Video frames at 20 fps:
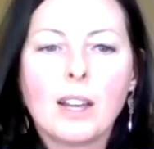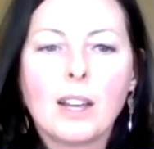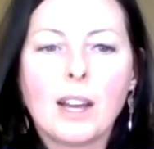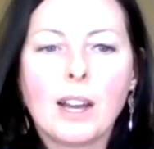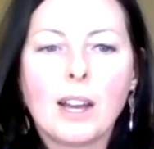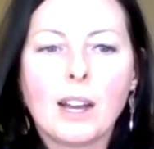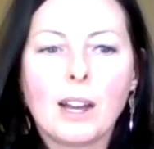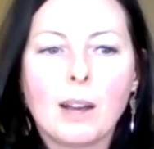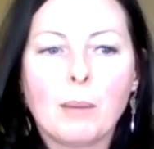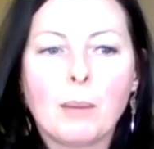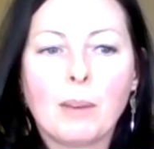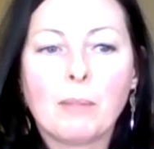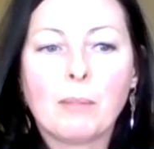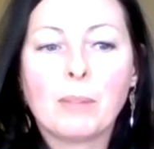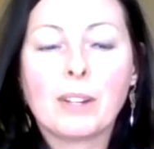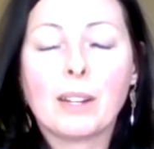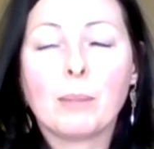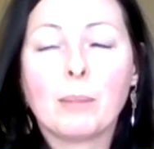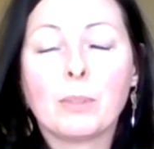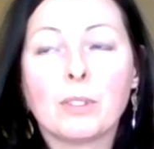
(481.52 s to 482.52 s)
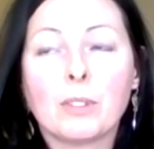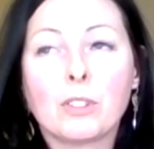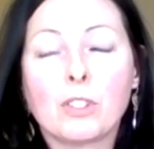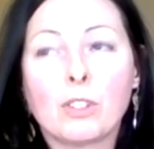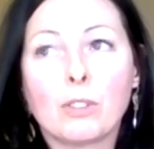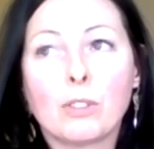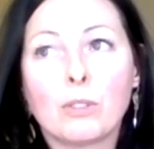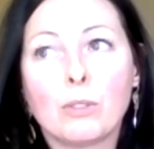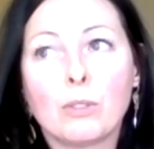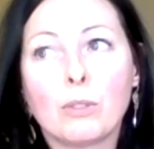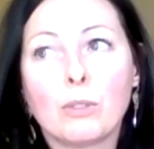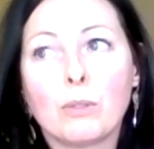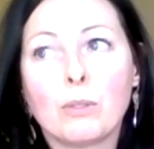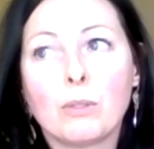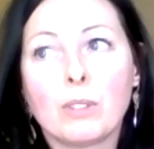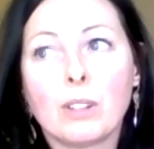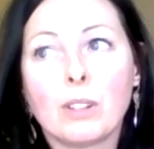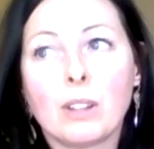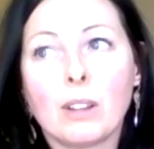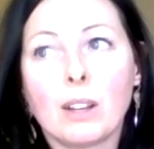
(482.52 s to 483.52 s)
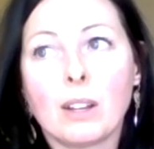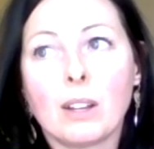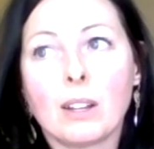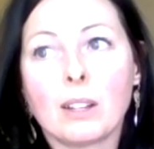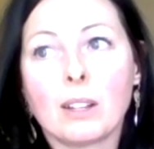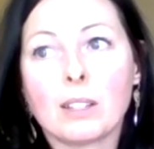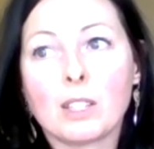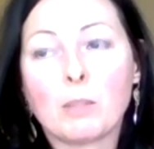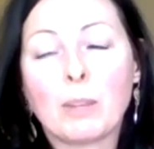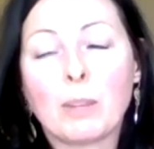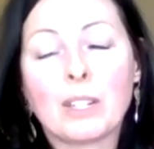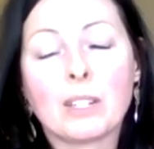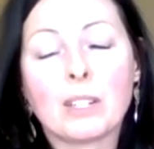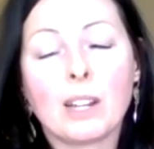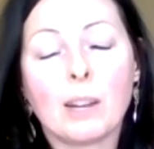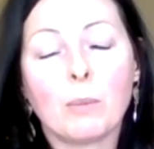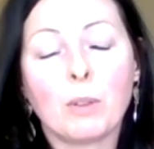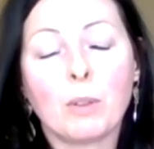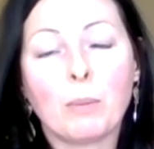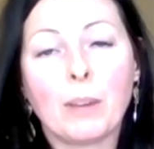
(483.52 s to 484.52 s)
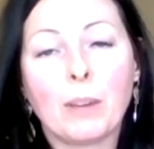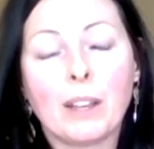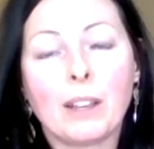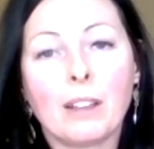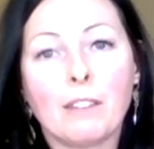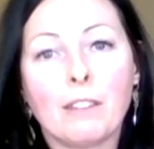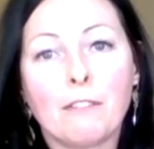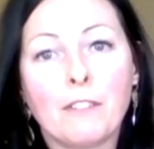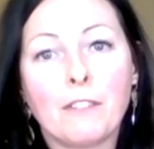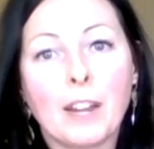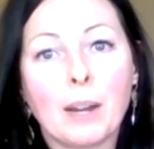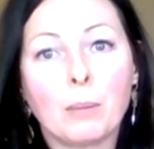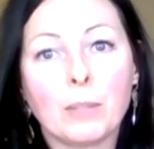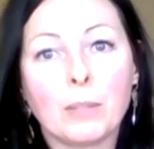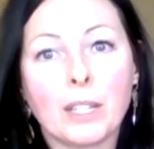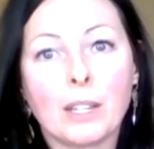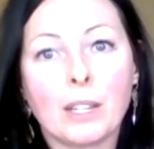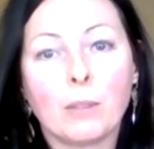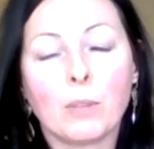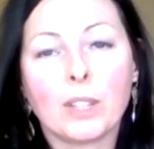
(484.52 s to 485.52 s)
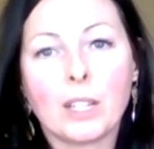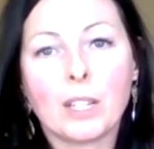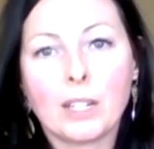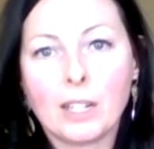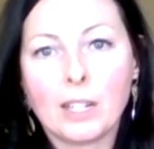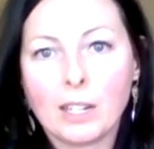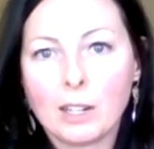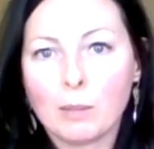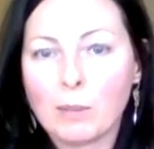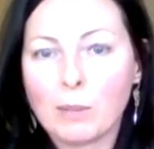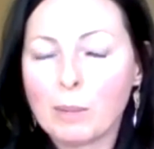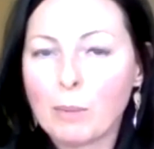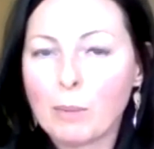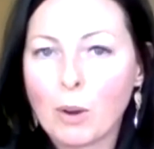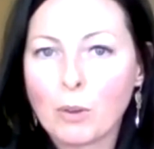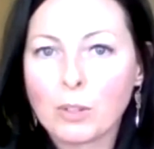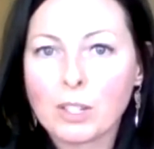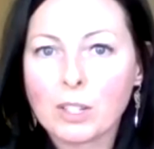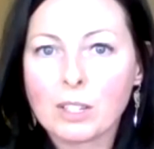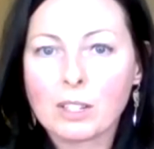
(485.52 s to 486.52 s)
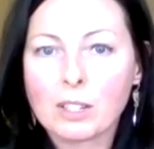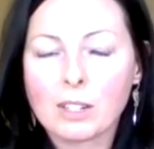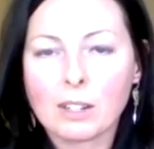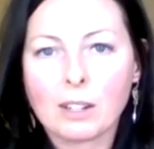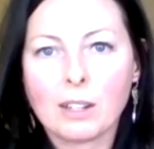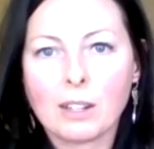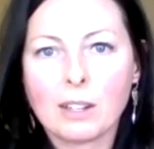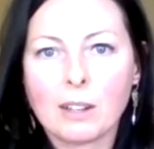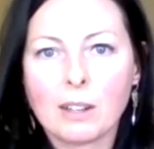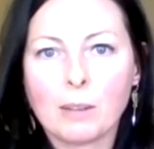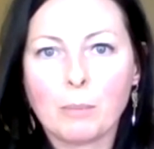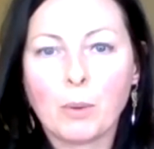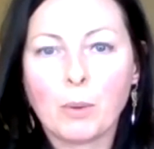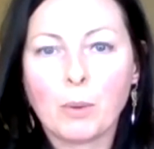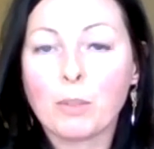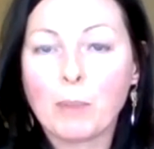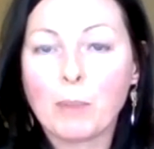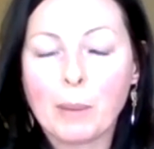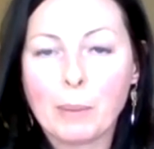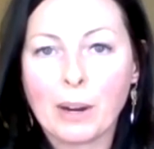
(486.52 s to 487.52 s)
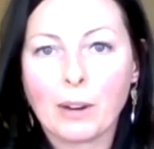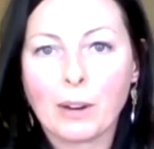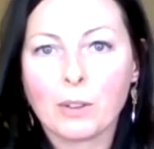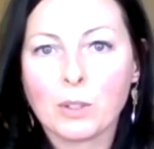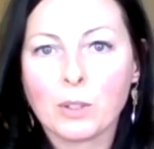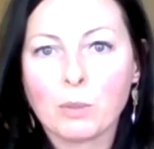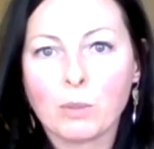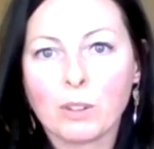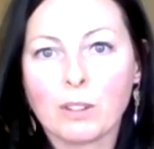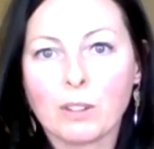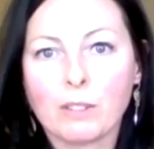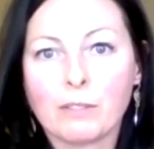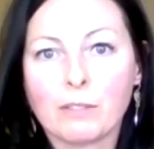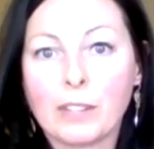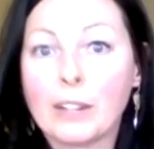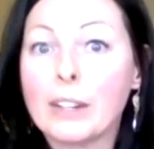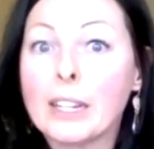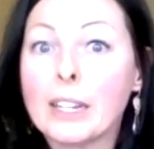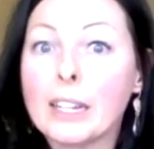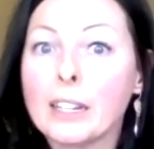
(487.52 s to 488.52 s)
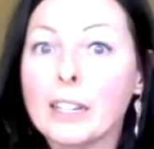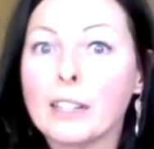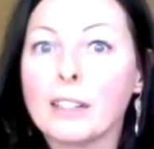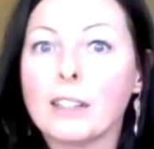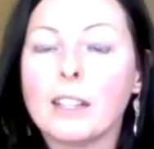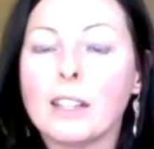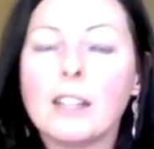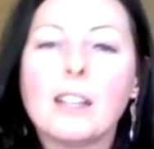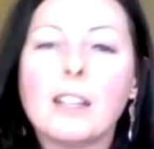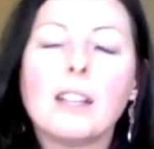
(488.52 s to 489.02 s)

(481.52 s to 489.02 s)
I've been able to spend time with my family when they needed me most. Both my parents were very ill,